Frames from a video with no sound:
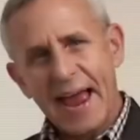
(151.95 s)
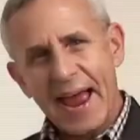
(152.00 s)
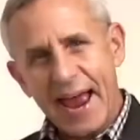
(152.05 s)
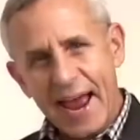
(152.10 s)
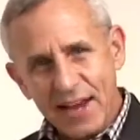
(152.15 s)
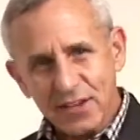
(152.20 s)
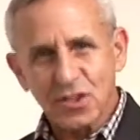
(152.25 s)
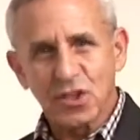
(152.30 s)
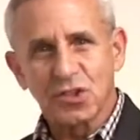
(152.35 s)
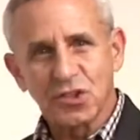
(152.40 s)

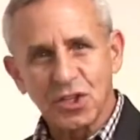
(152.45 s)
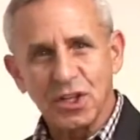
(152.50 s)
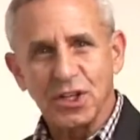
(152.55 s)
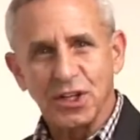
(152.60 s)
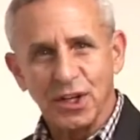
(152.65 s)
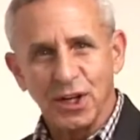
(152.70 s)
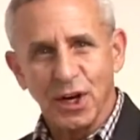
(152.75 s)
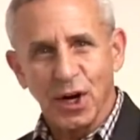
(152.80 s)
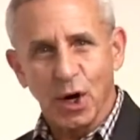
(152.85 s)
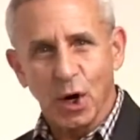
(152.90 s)
As a
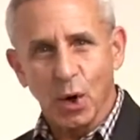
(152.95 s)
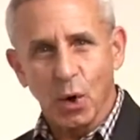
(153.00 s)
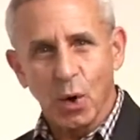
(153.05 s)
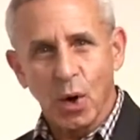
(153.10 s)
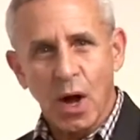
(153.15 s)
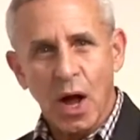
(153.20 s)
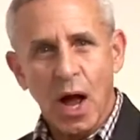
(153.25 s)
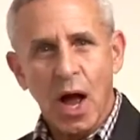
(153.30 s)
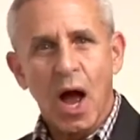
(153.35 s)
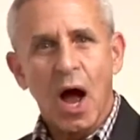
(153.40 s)
CEO,
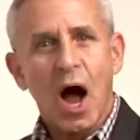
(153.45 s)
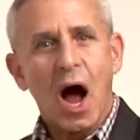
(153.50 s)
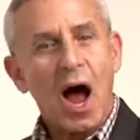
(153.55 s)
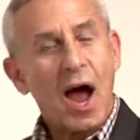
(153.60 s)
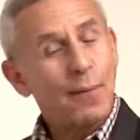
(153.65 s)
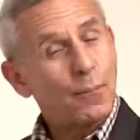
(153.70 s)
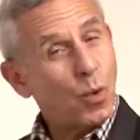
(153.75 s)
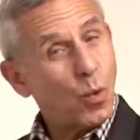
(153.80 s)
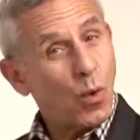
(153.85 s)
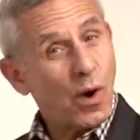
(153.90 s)

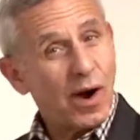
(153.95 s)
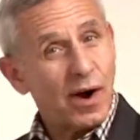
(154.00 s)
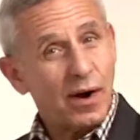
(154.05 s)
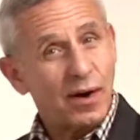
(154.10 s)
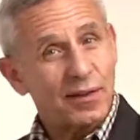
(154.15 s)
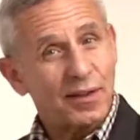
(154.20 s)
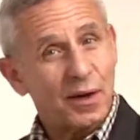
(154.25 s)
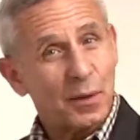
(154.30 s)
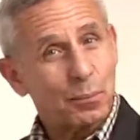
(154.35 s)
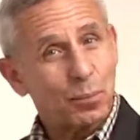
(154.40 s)
I'm
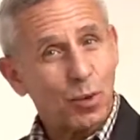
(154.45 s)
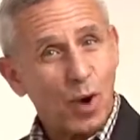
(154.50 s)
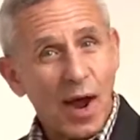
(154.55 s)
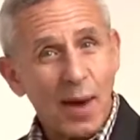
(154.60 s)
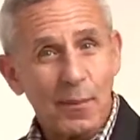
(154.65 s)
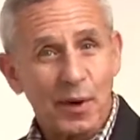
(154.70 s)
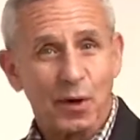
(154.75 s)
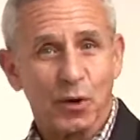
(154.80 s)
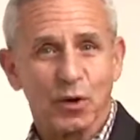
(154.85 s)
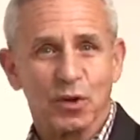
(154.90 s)
aware that a
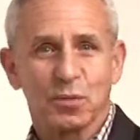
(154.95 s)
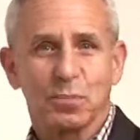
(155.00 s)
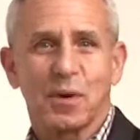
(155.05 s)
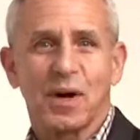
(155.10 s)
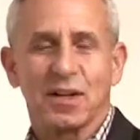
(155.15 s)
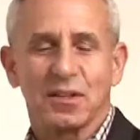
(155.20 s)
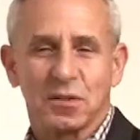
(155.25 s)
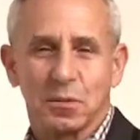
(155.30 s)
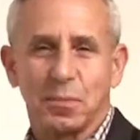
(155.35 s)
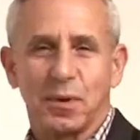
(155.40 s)
primary
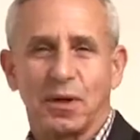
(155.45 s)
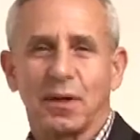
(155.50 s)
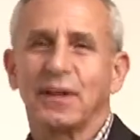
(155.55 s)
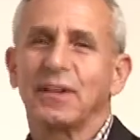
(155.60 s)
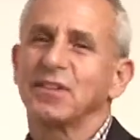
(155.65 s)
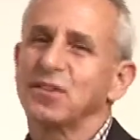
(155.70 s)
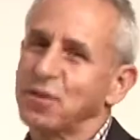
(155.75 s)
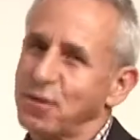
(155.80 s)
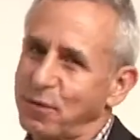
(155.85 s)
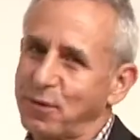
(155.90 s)

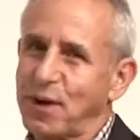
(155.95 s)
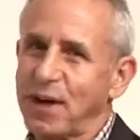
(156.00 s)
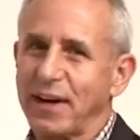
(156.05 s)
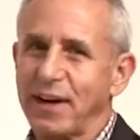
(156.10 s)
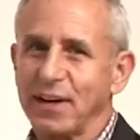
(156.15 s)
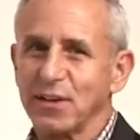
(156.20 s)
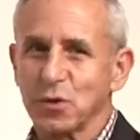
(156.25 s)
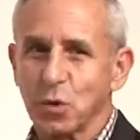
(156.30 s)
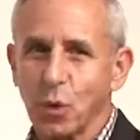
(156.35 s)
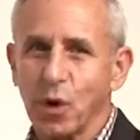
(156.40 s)
responsibility is the
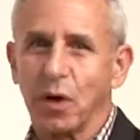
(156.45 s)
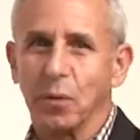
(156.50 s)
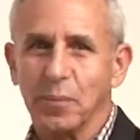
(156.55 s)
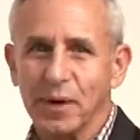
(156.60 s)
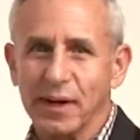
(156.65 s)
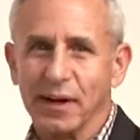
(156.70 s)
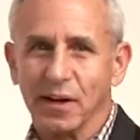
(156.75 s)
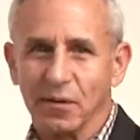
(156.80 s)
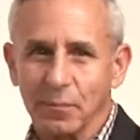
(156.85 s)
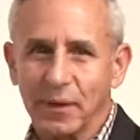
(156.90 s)
financial
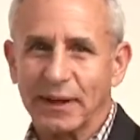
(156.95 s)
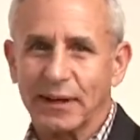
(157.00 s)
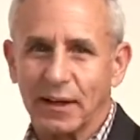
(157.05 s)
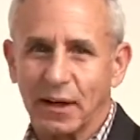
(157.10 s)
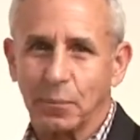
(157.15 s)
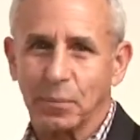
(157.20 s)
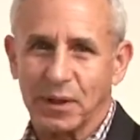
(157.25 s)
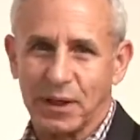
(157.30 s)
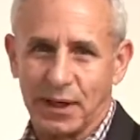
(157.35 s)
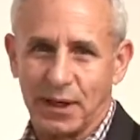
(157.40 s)
well-being of my
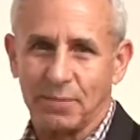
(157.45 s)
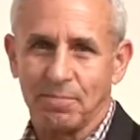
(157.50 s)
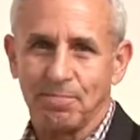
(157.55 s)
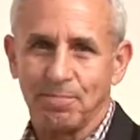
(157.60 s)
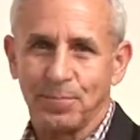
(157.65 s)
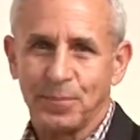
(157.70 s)
company.